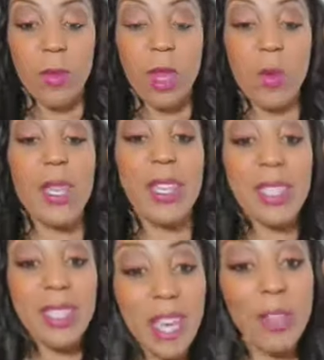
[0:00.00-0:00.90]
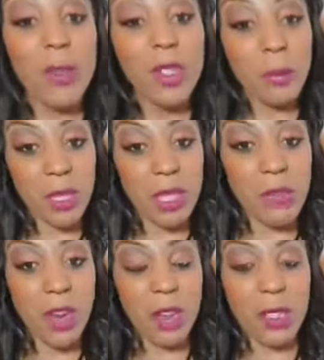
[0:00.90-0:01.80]
And we continue to
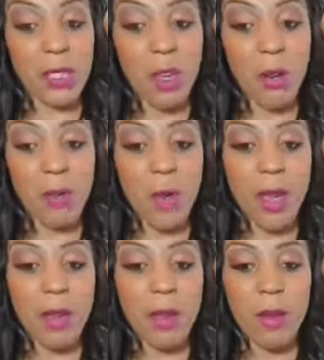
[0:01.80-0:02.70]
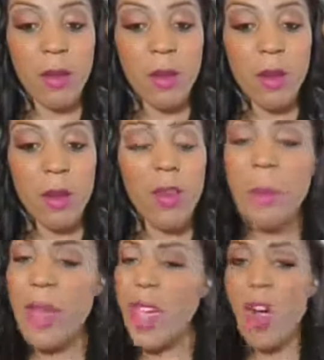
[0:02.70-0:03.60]
believe in ourselves, right? You
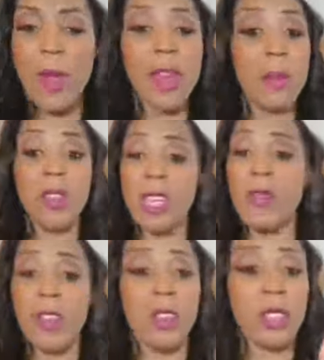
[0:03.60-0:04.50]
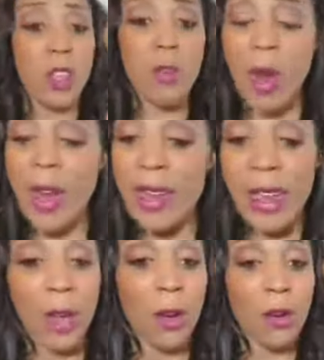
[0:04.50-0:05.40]
may already believe in yourself right
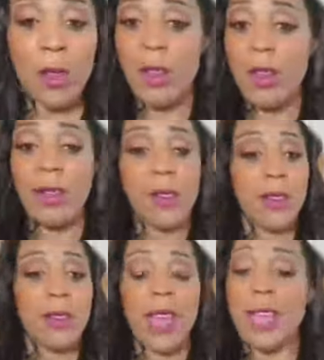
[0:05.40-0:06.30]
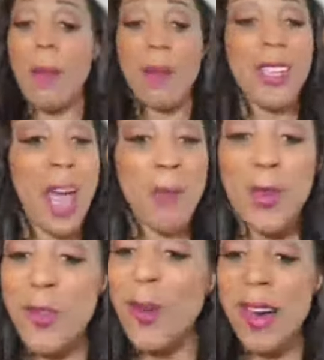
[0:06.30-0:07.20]
now. And I'm
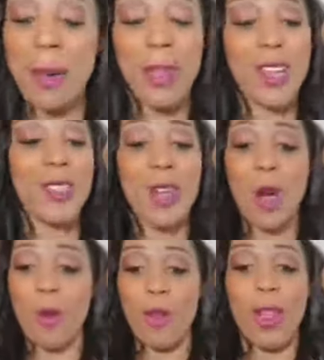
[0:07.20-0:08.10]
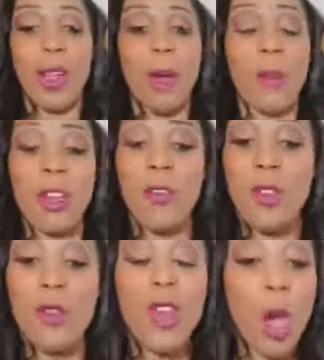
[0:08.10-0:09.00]
clapping you up. Let's go. But if
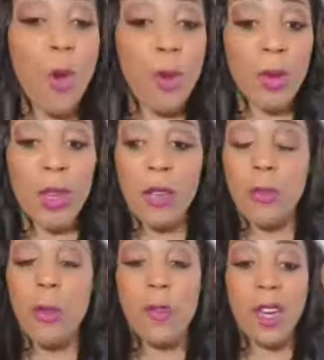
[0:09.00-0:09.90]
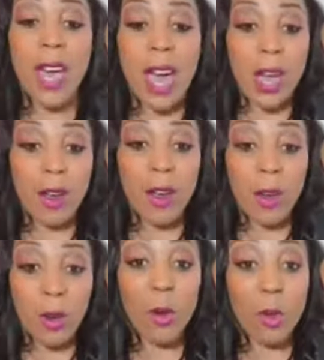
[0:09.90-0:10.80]
you don't, if you forgot
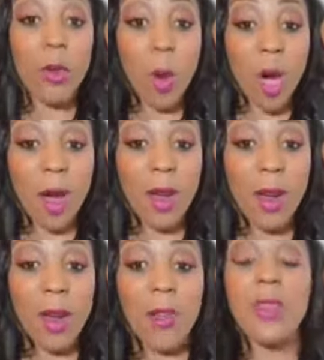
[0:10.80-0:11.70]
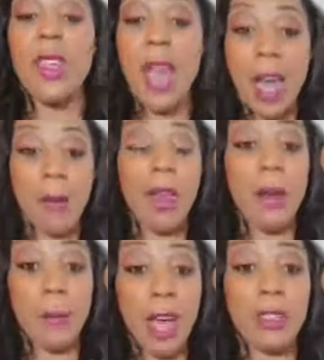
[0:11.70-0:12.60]
who you are, then I'm
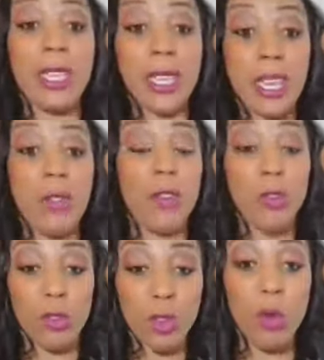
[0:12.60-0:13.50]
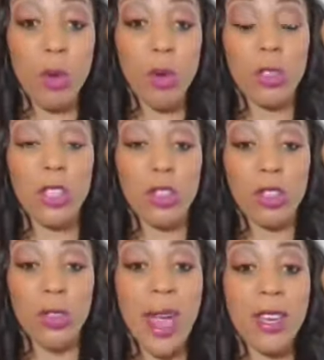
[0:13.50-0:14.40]
about to give you the tools and the
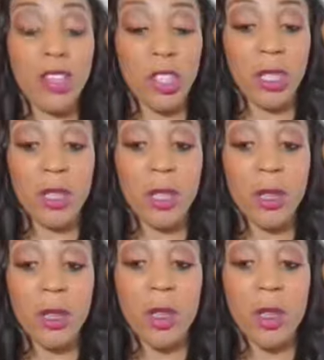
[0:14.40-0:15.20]
strategies